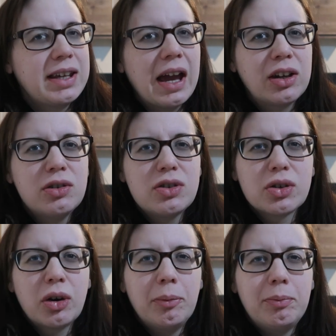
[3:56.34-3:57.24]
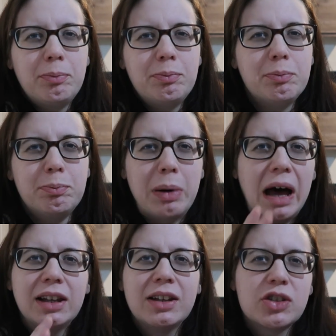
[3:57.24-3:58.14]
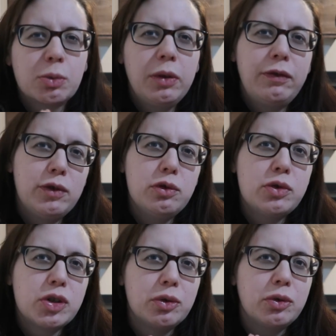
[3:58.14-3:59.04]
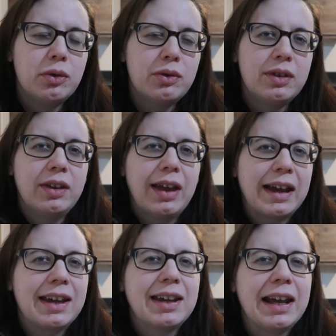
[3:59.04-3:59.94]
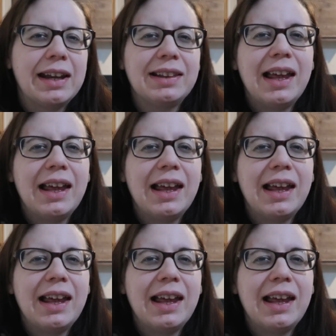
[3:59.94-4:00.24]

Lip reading: a good sort of balance with food, so that I can kind